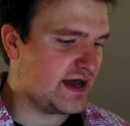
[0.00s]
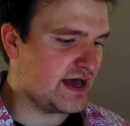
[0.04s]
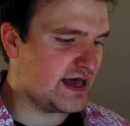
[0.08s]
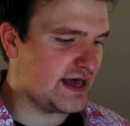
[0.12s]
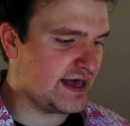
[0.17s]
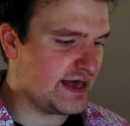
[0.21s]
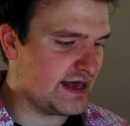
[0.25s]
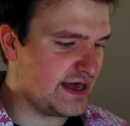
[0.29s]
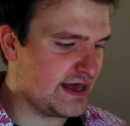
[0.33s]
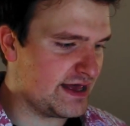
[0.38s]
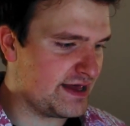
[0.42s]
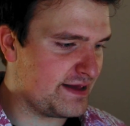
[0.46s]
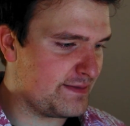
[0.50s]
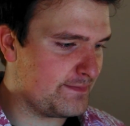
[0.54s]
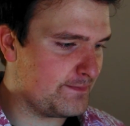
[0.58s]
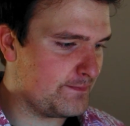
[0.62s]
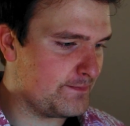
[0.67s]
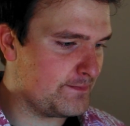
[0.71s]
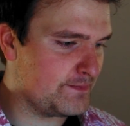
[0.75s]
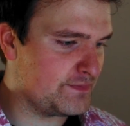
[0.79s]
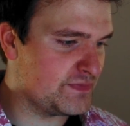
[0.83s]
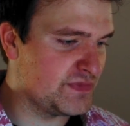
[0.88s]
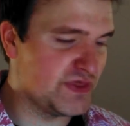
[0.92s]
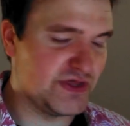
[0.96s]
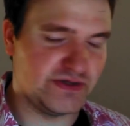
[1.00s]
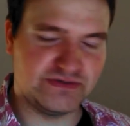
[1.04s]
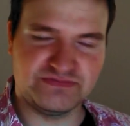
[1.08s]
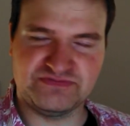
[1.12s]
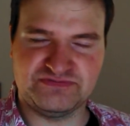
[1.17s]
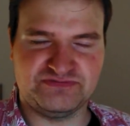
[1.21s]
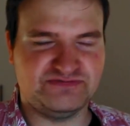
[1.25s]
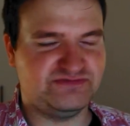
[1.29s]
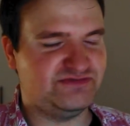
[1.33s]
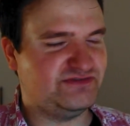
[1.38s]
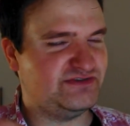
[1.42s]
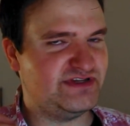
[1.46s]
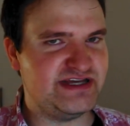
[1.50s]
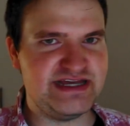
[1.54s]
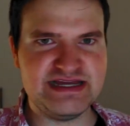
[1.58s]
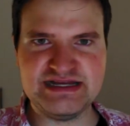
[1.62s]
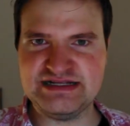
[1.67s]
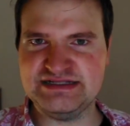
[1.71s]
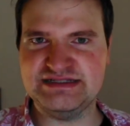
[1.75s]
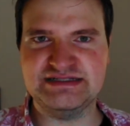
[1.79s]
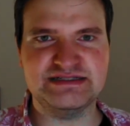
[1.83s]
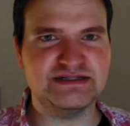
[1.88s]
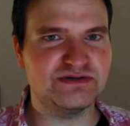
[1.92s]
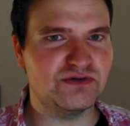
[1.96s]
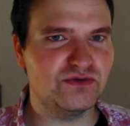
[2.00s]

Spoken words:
The fleet,